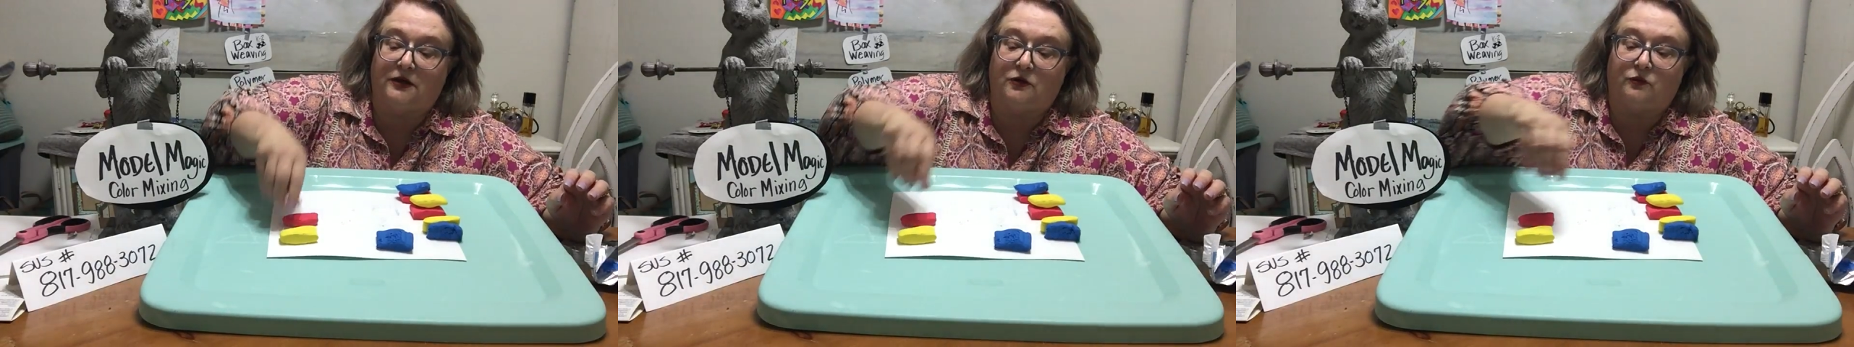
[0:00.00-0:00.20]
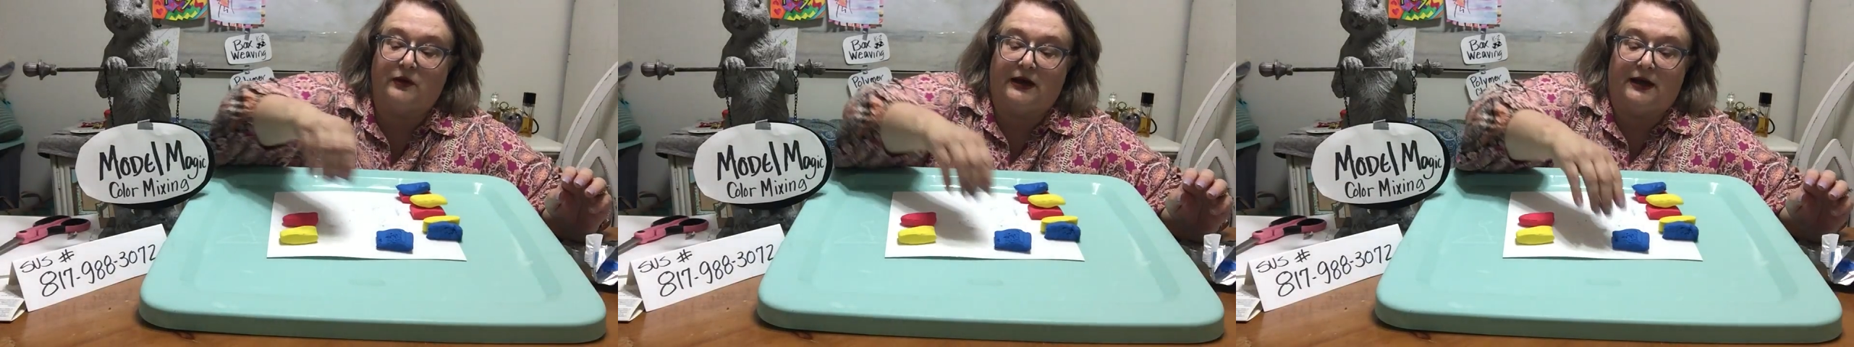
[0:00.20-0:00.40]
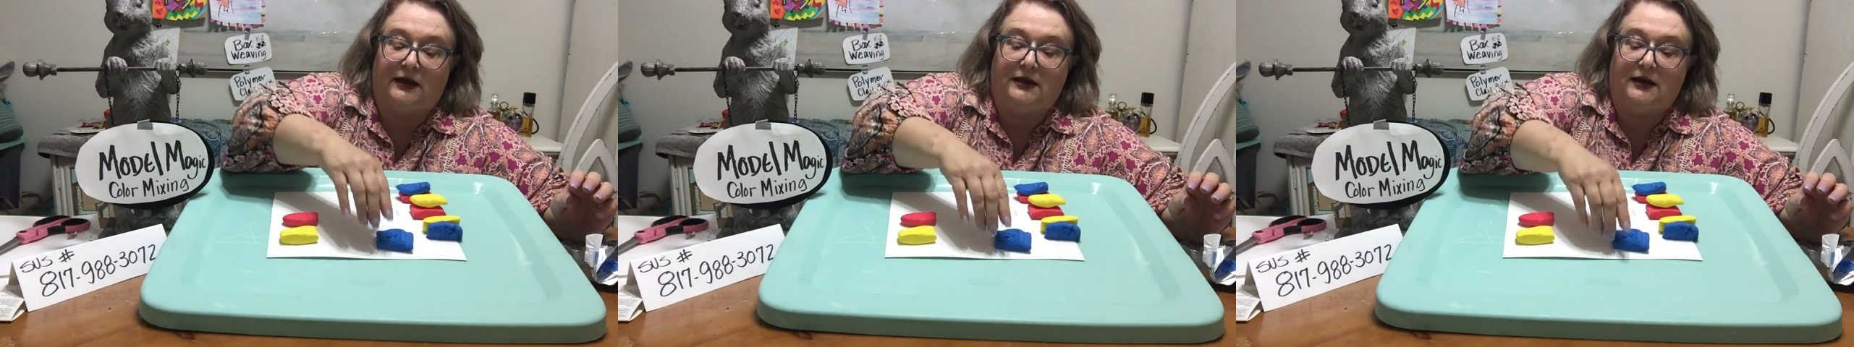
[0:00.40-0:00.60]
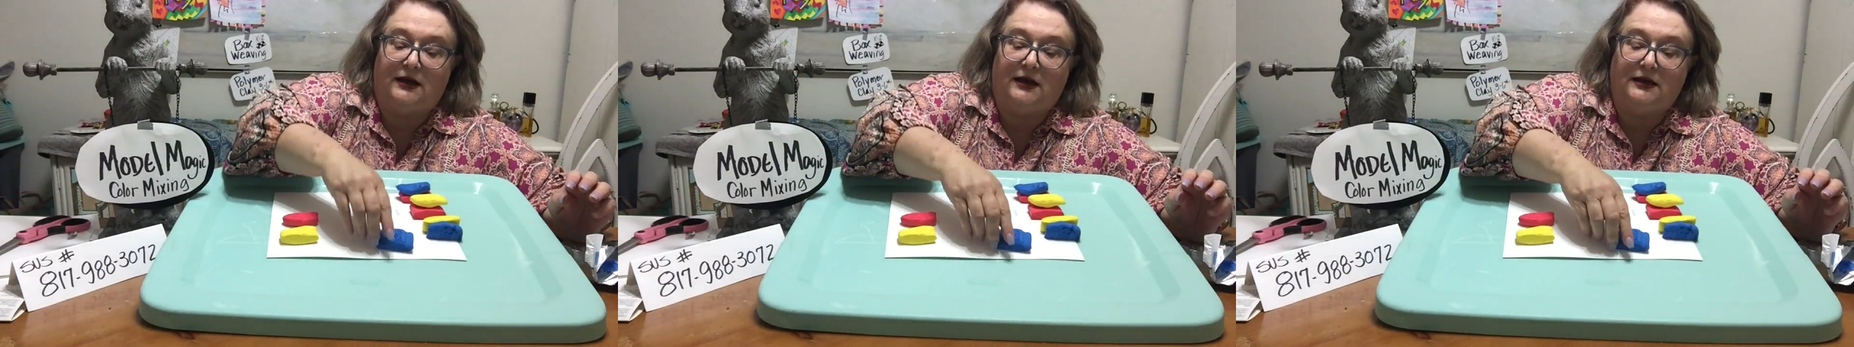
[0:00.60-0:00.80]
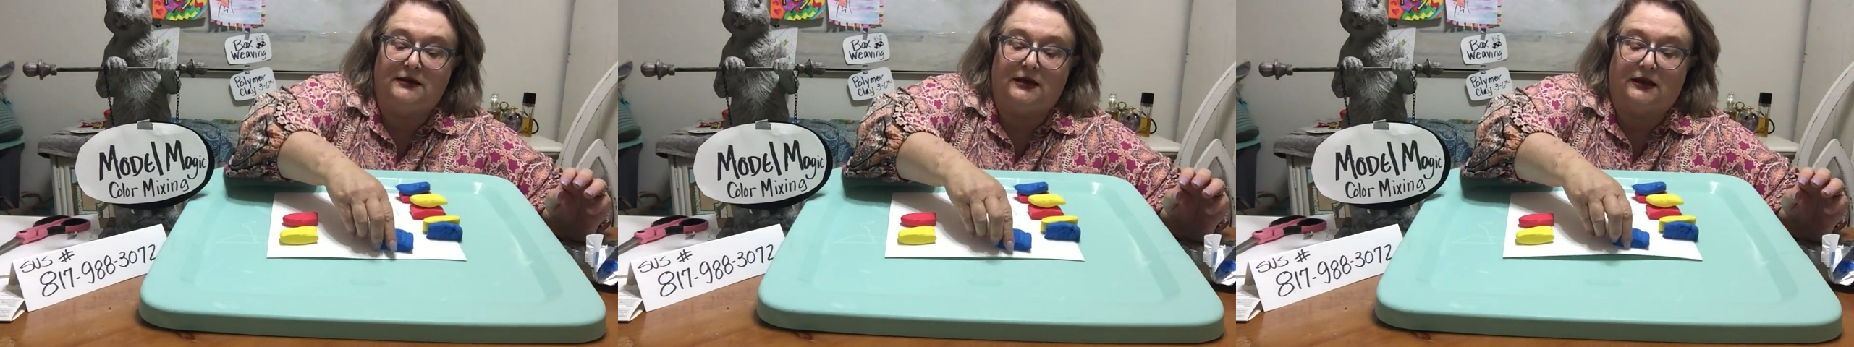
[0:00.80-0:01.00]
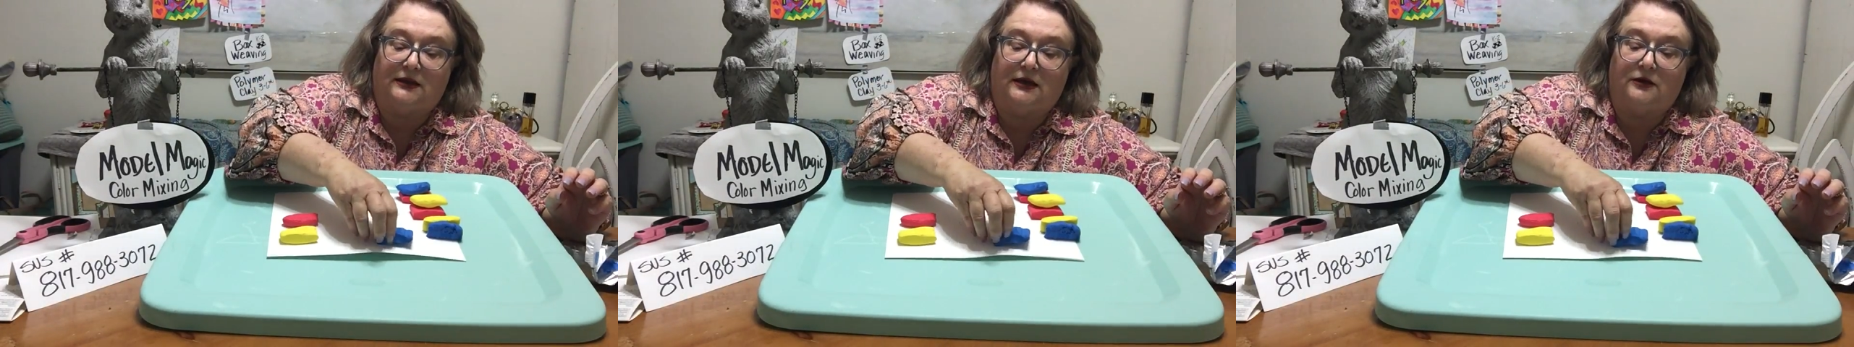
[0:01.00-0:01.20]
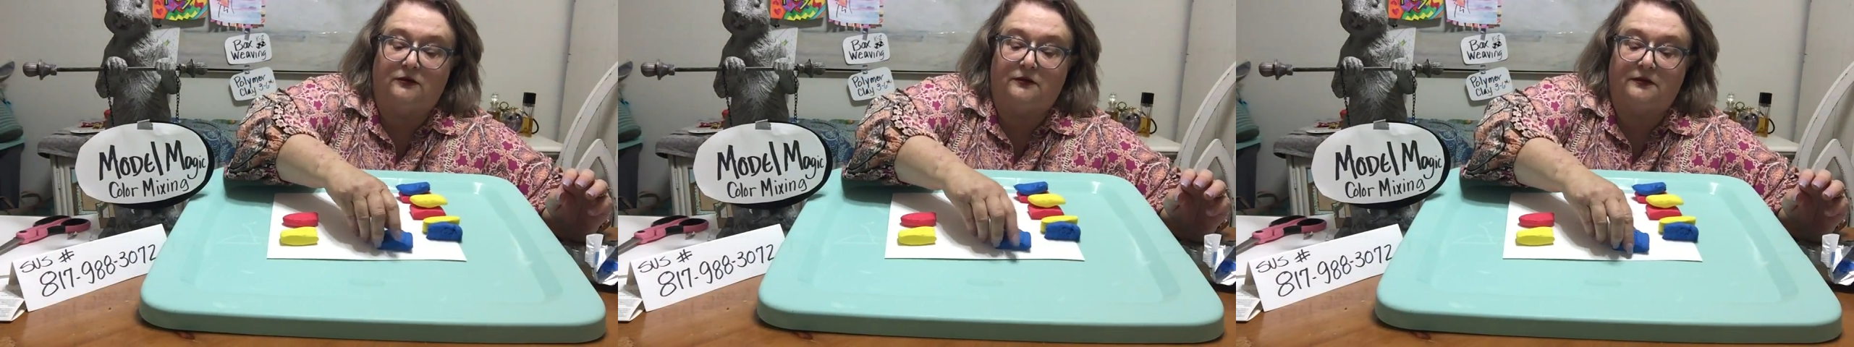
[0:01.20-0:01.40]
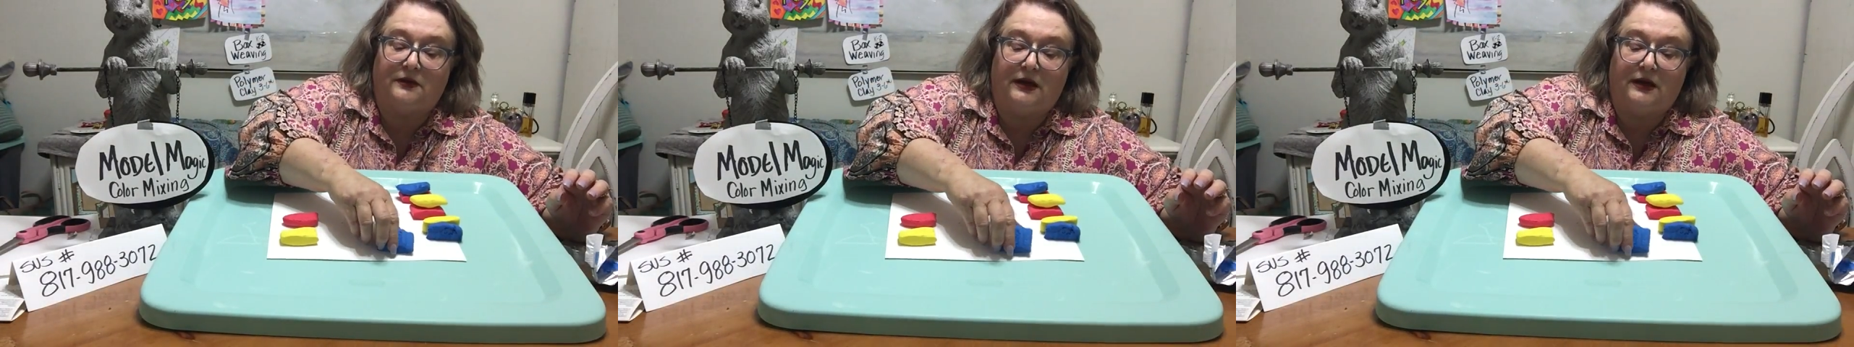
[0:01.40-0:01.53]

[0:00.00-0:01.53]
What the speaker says: a red, a yellow,